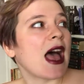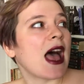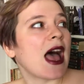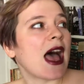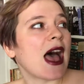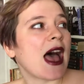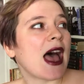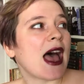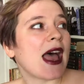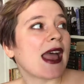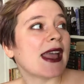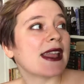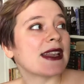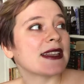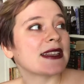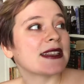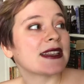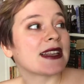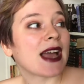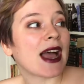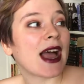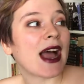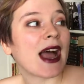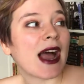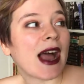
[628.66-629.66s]
And
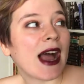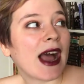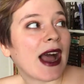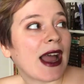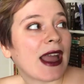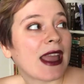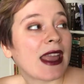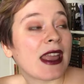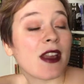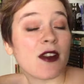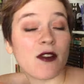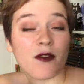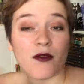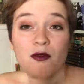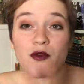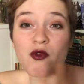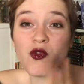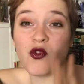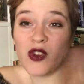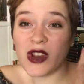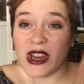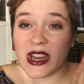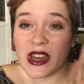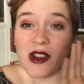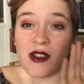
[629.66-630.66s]
I
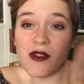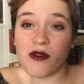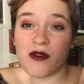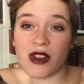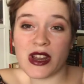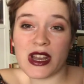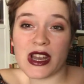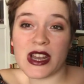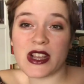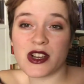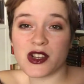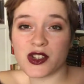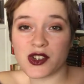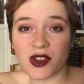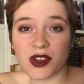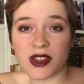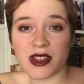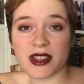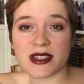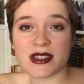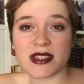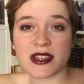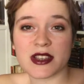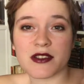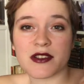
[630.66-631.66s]
really enjoy
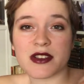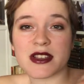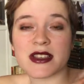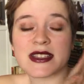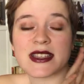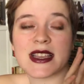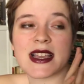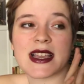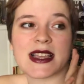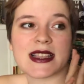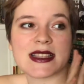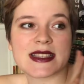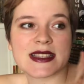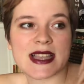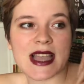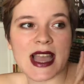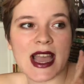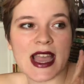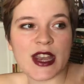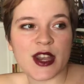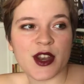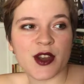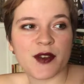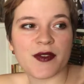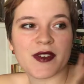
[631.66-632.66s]
this series. It's
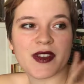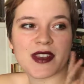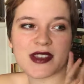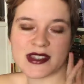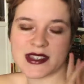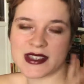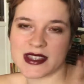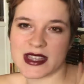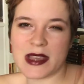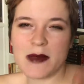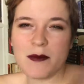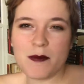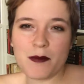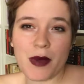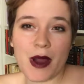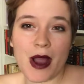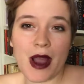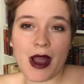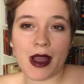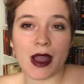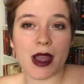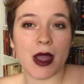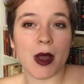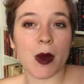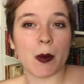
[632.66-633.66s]
kind of a
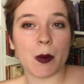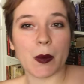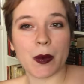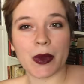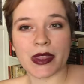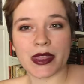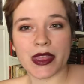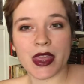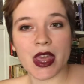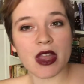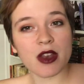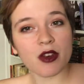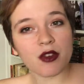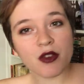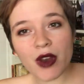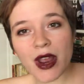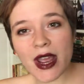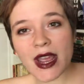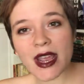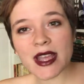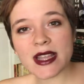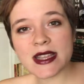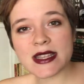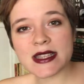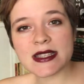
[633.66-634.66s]
steampunk with
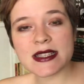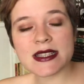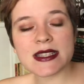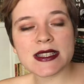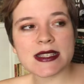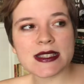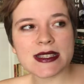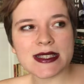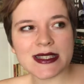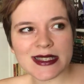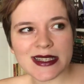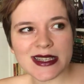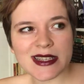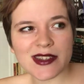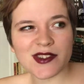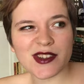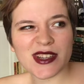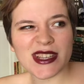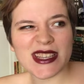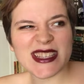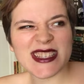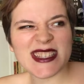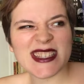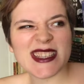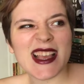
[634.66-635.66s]
dragons
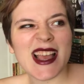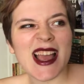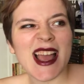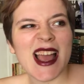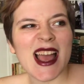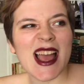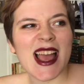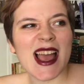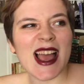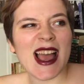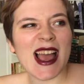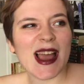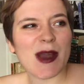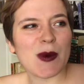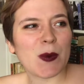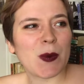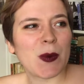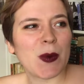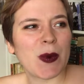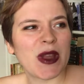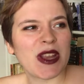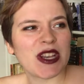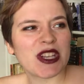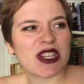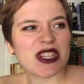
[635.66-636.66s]
series,
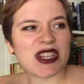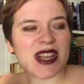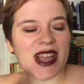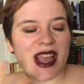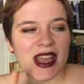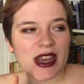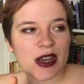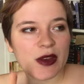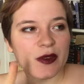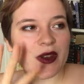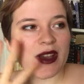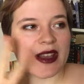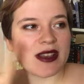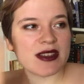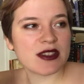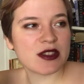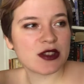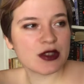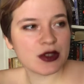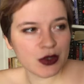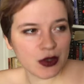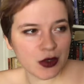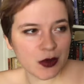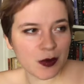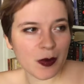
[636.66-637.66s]
which kind of has
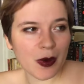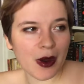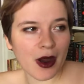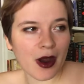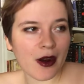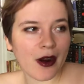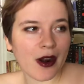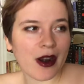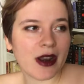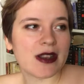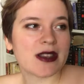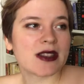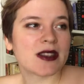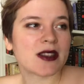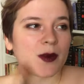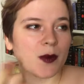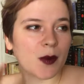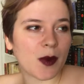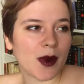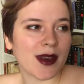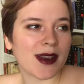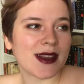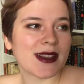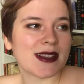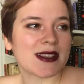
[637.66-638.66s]
two parts. The
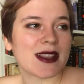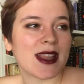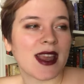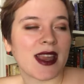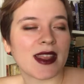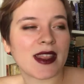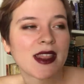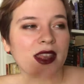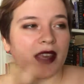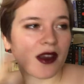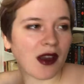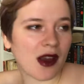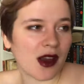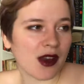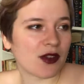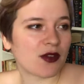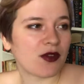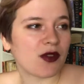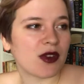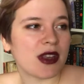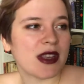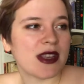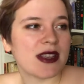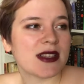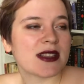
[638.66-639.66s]
one is like the
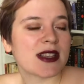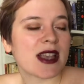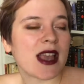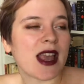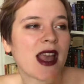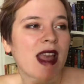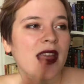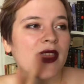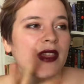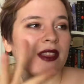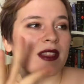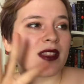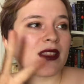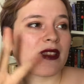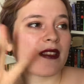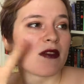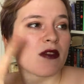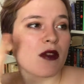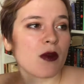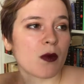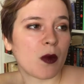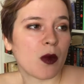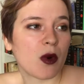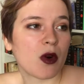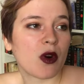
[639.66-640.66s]
countries and
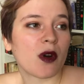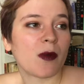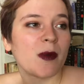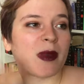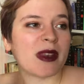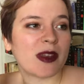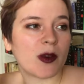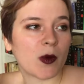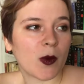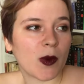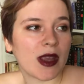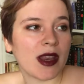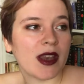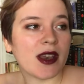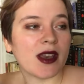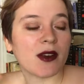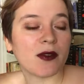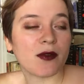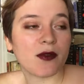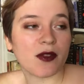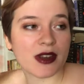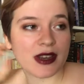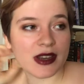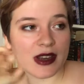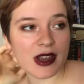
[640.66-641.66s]
the war between
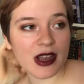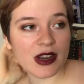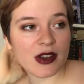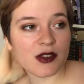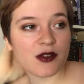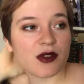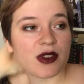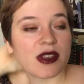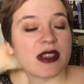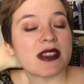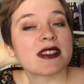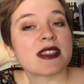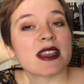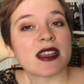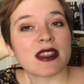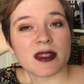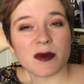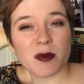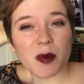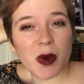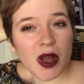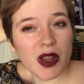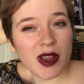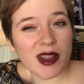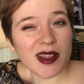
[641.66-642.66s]
different countries
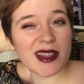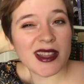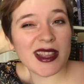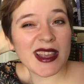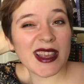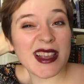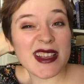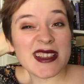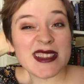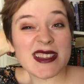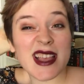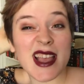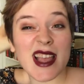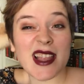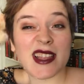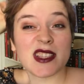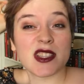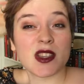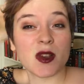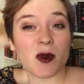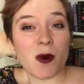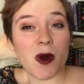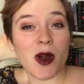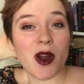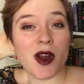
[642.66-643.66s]
and politics and
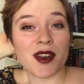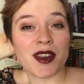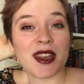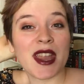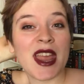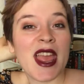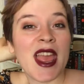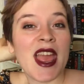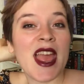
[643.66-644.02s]
so on.